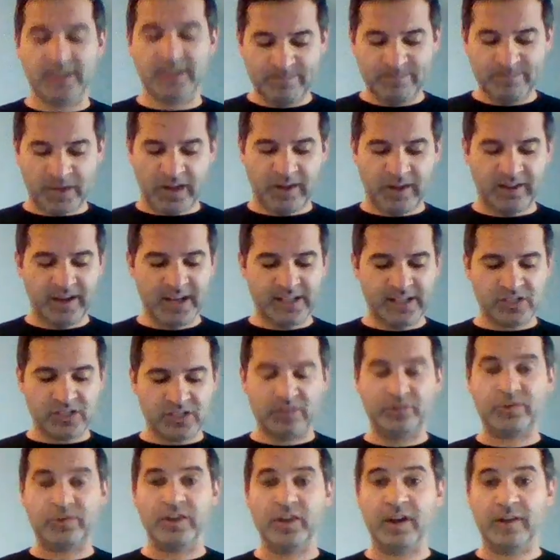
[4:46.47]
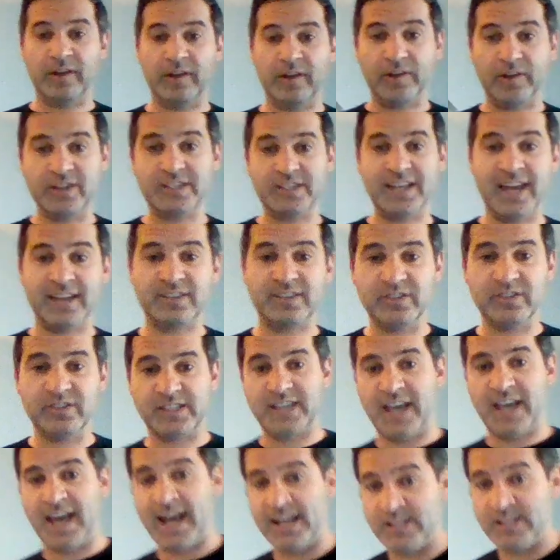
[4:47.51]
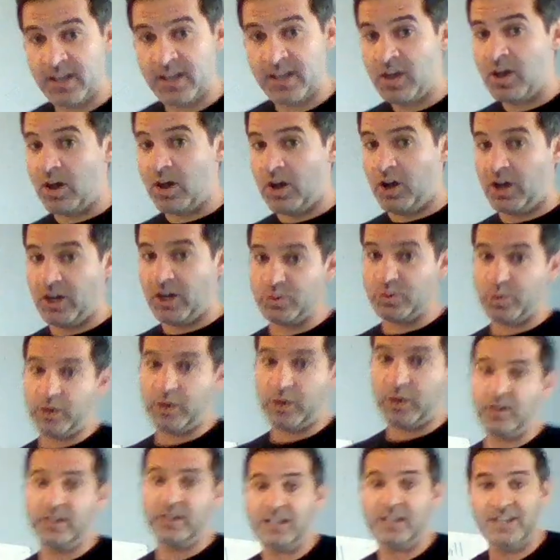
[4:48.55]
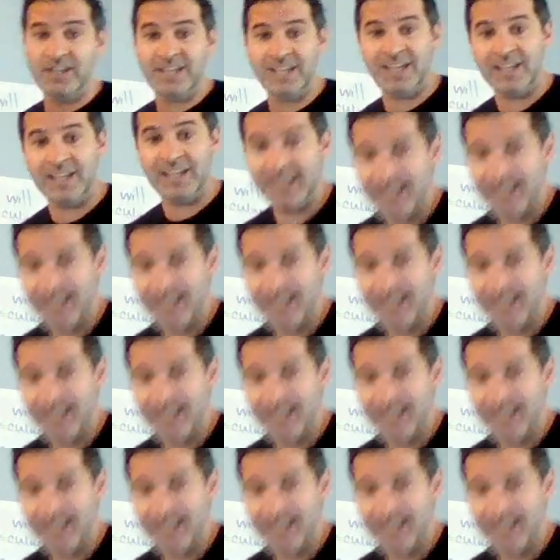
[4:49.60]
All right, so for our first exercise, all we're going to need is